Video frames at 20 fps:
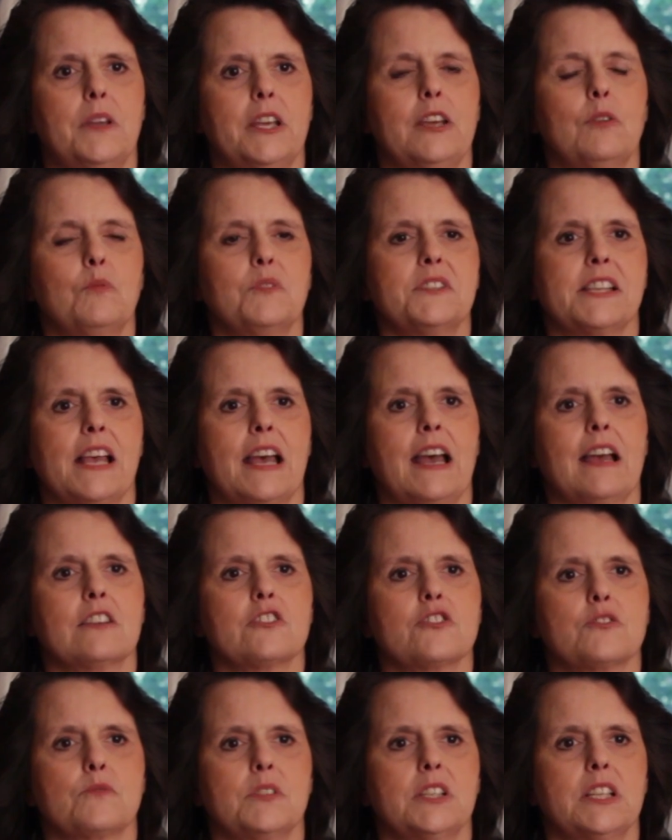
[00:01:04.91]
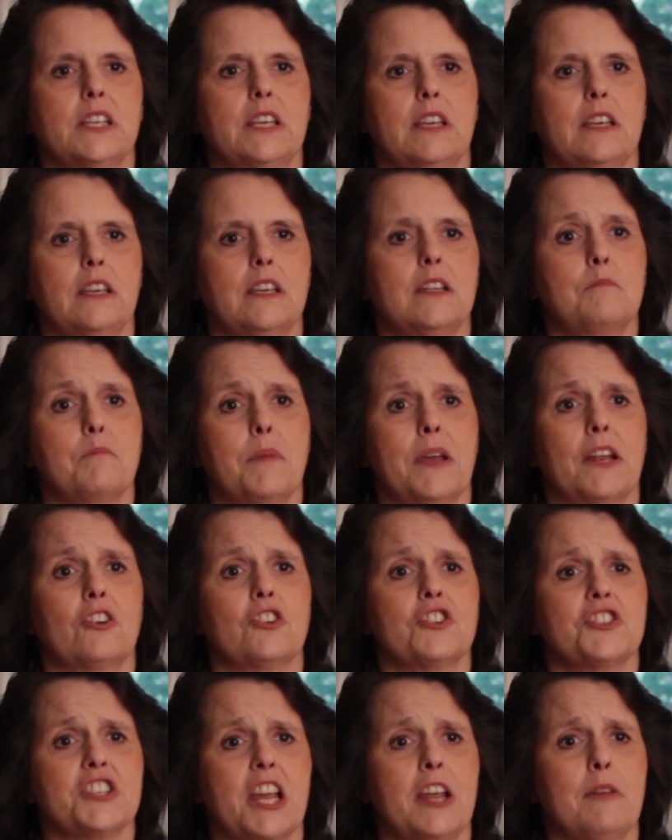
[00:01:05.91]
It was actually in
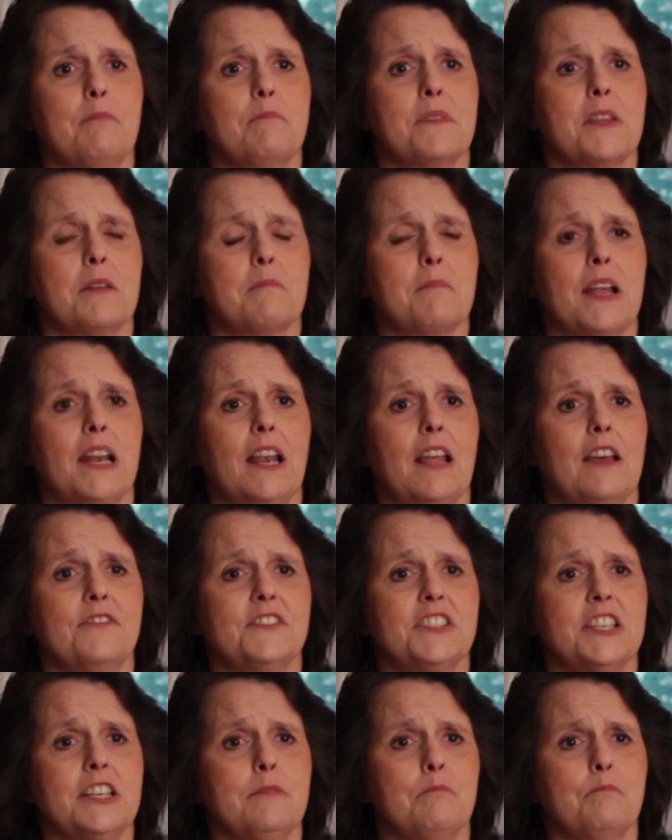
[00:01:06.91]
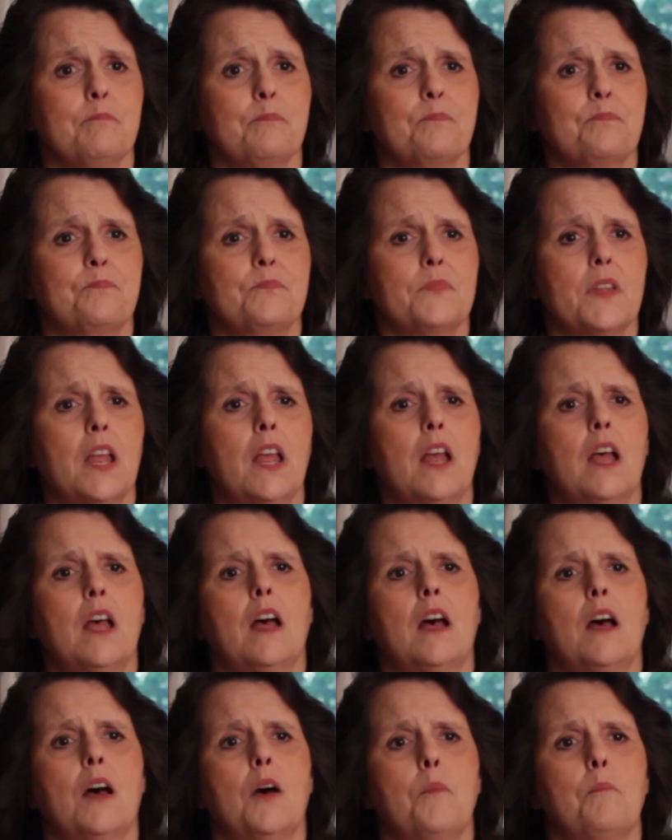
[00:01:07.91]
better shape than my left hip,
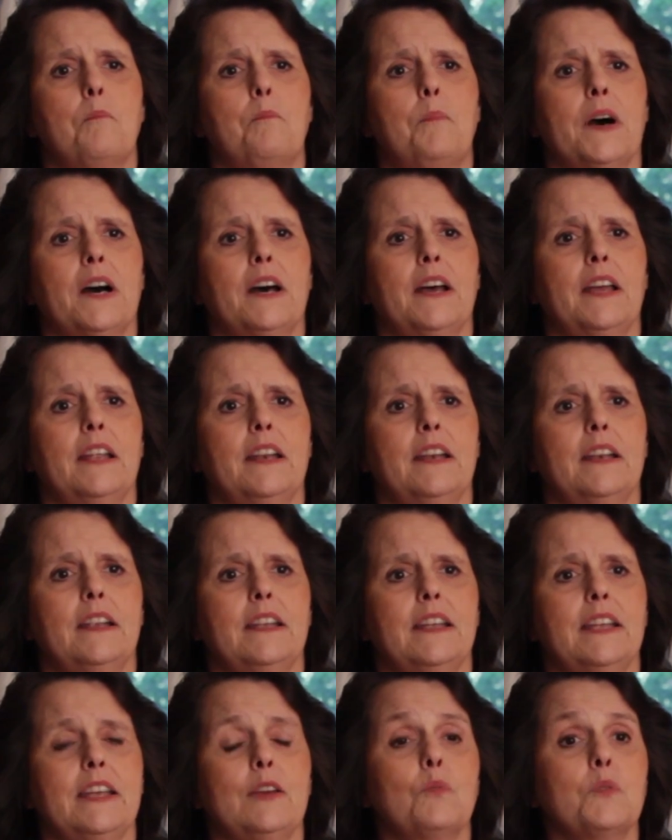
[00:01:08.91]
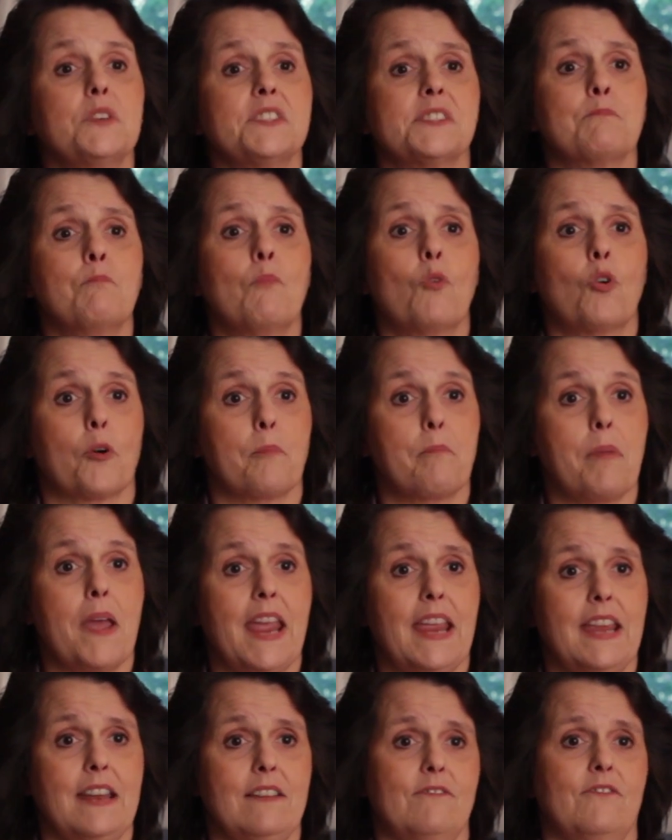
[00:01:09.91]
but it was more
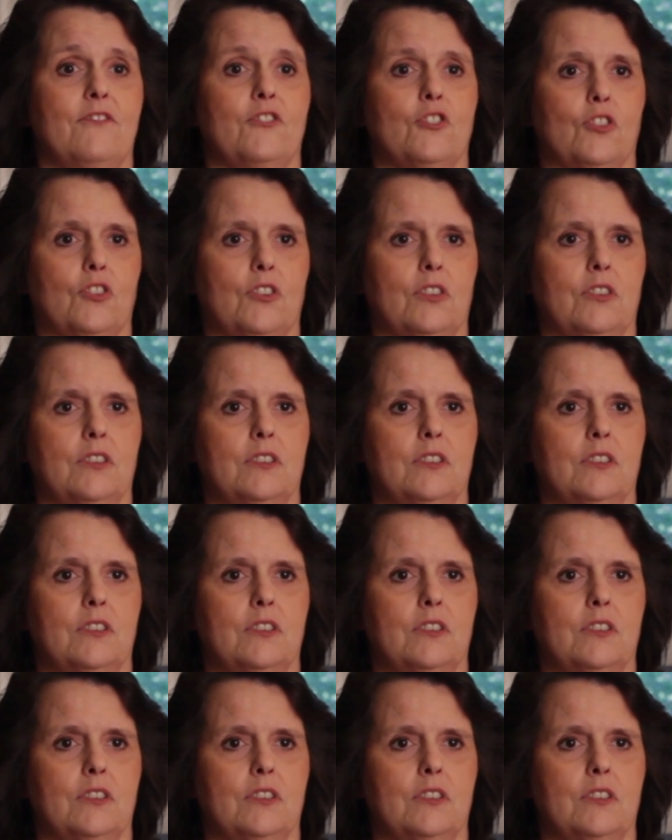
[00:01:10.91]
painful.